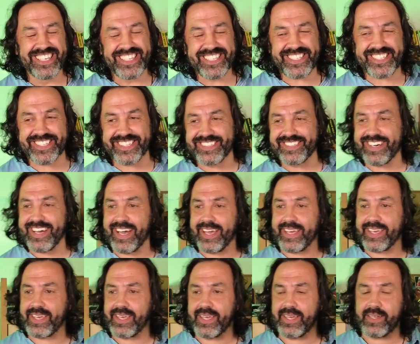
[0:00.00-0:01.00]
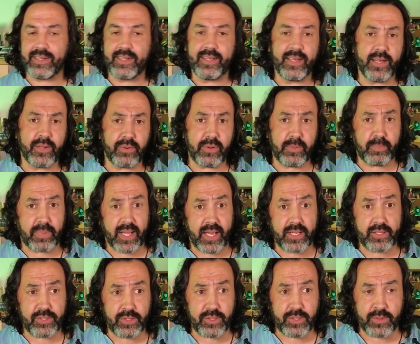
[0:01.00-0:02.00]
so I can
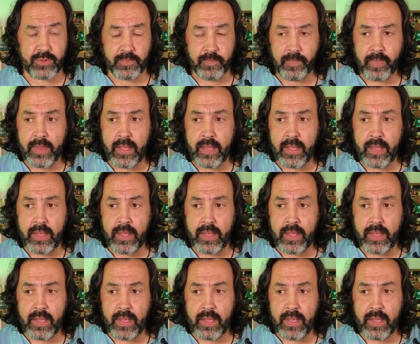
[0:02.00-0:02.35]
reply to you.